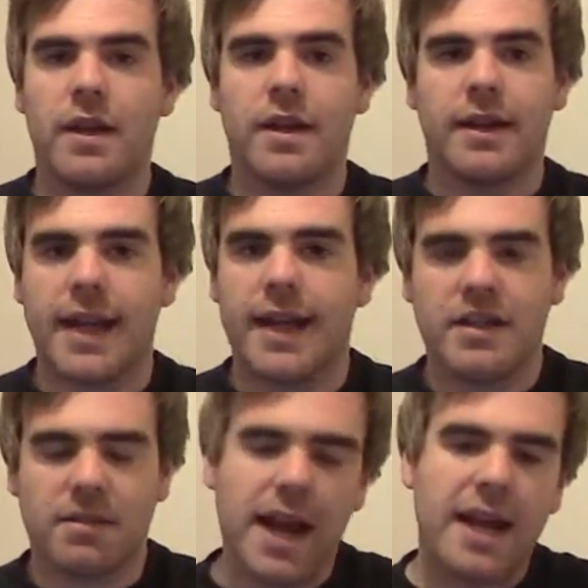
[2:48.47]
kicking
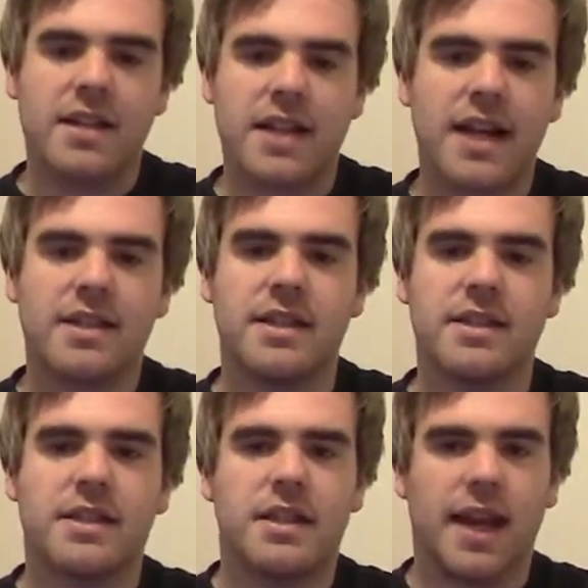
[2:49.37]
some aliens'
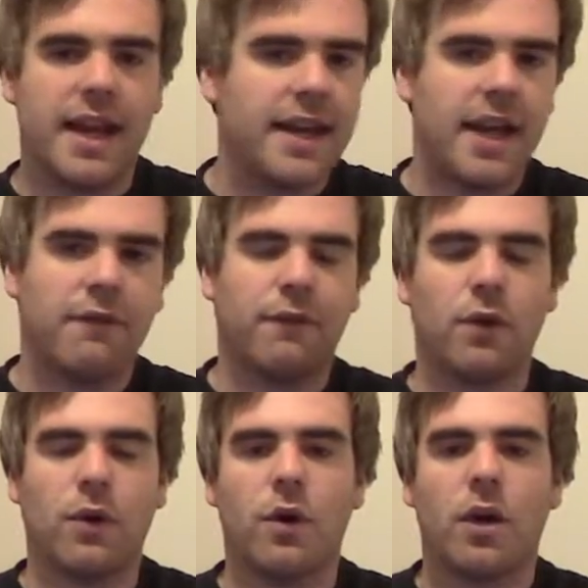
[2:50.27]
asses in Gears
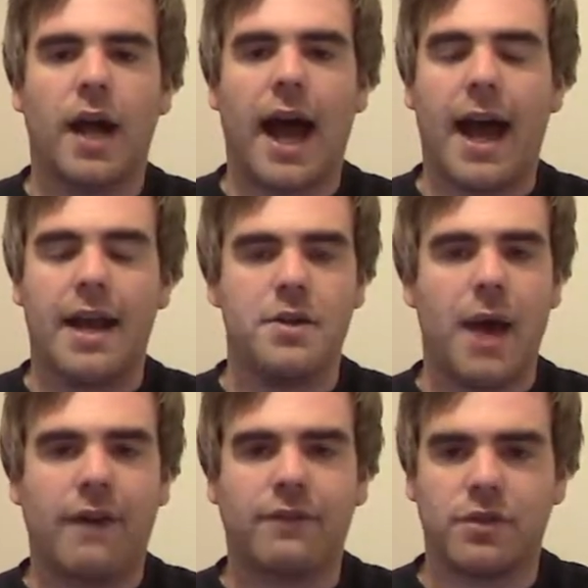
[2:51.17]
4 and you
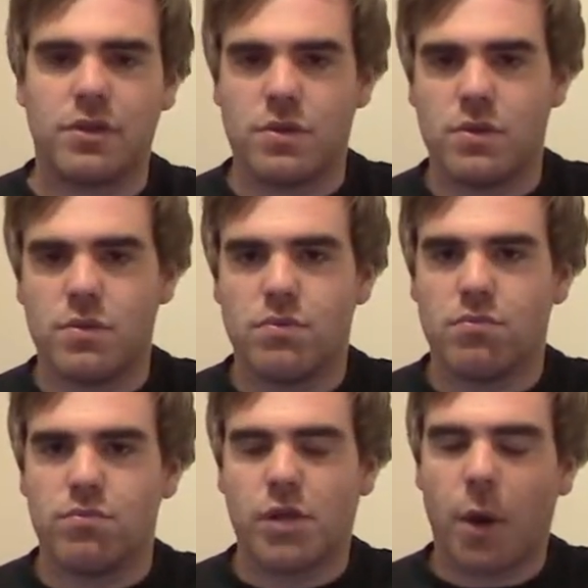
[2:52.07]
have to
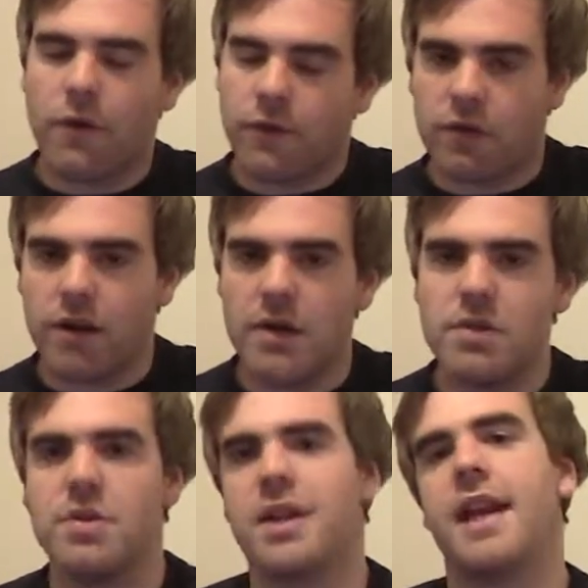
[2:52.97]
go off on the
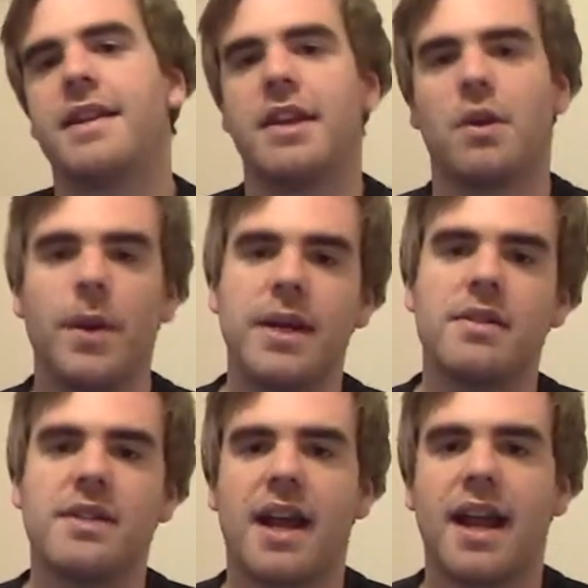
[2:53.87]
road, you can then take your
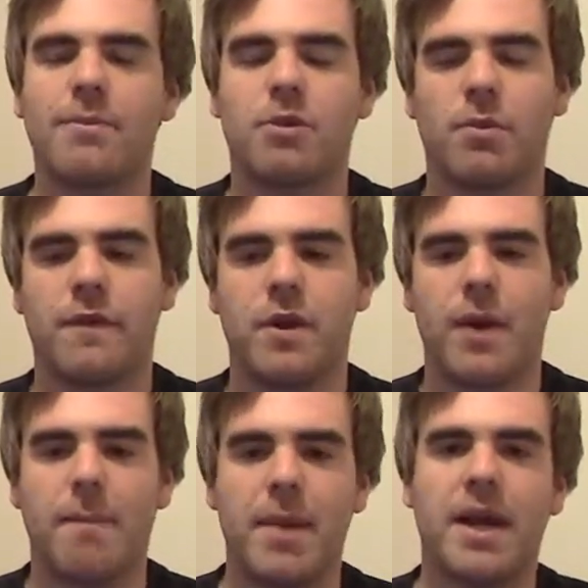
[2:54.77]
Windows 10 laptop with you
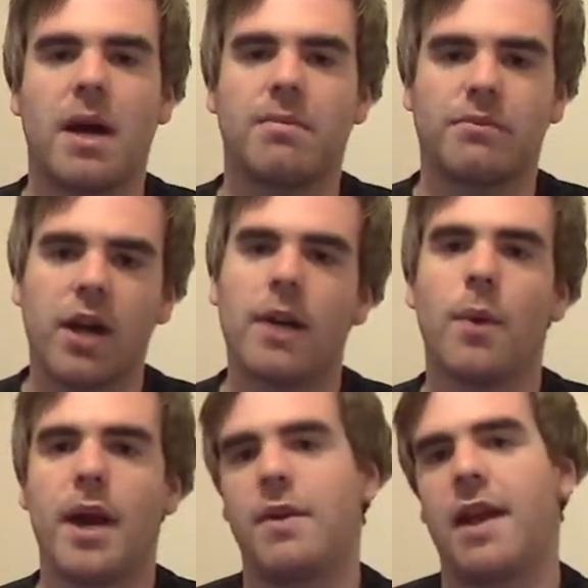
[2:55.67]
and pick up right
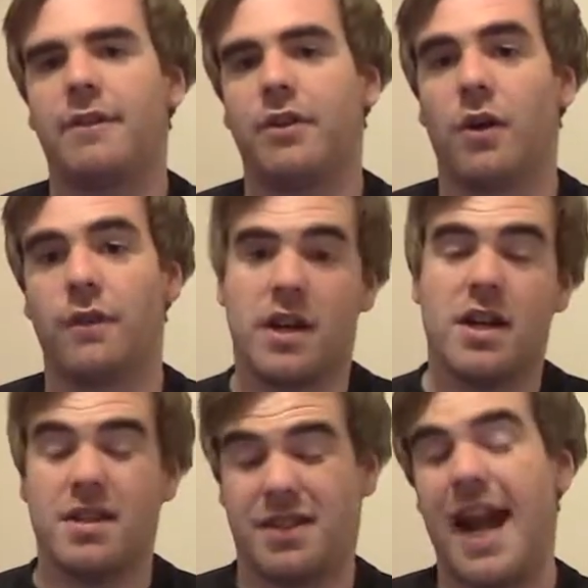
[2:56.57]
where you left
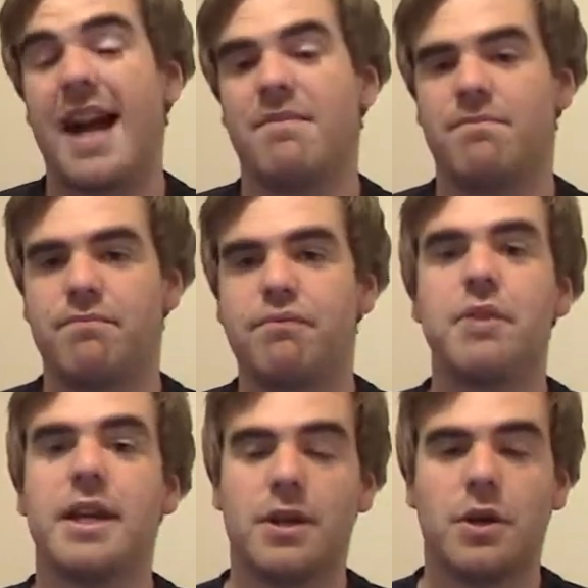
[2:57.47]
off. So that is
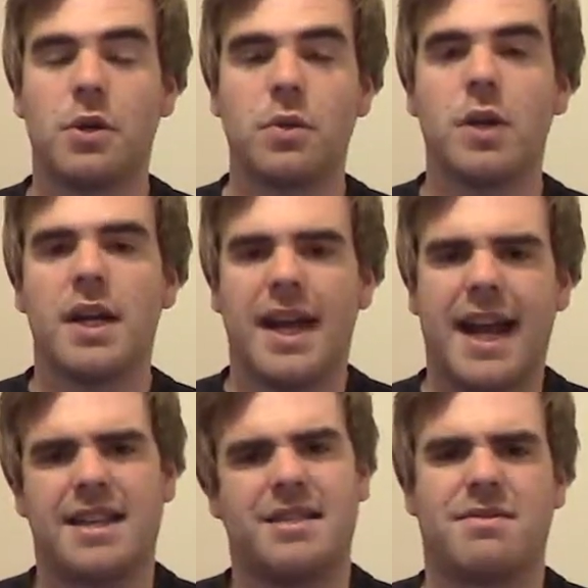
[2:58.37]
pretty cool.
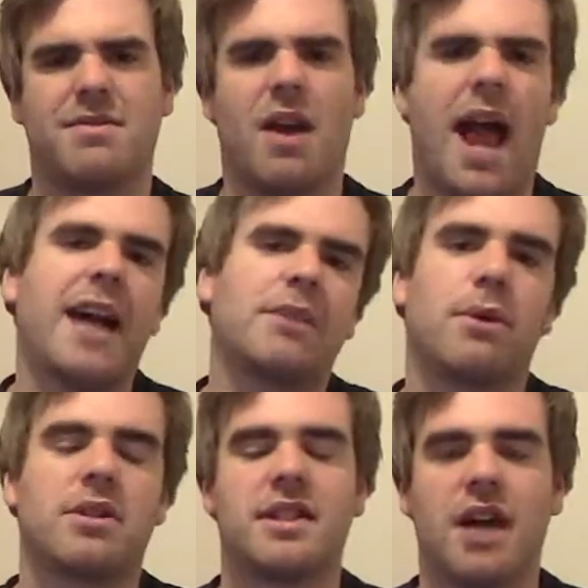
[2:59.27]
It's
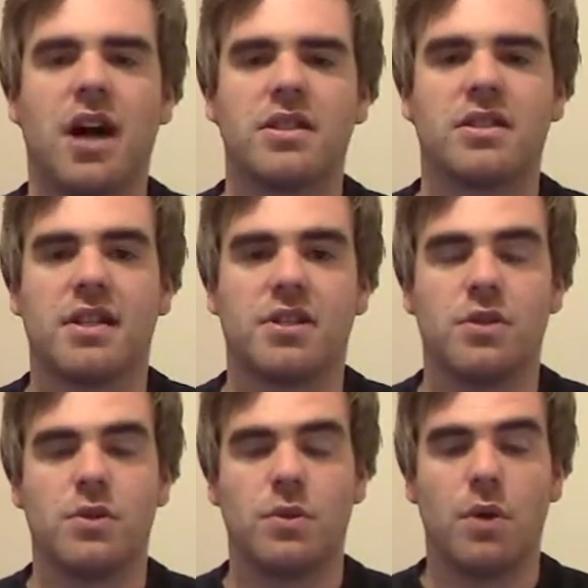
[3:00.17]
Xbox's answer
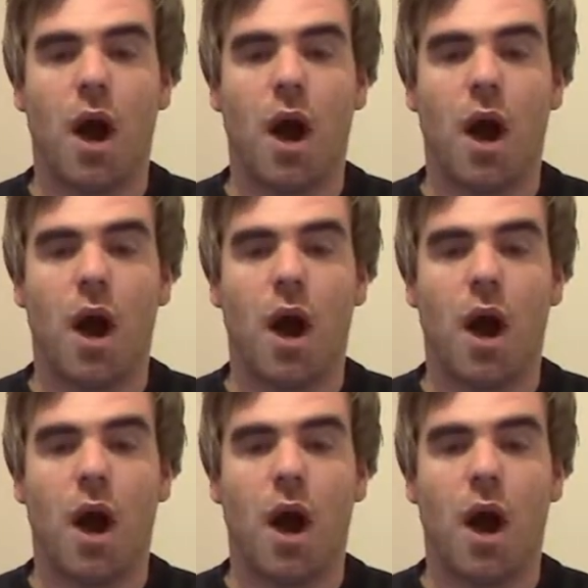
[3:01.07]
to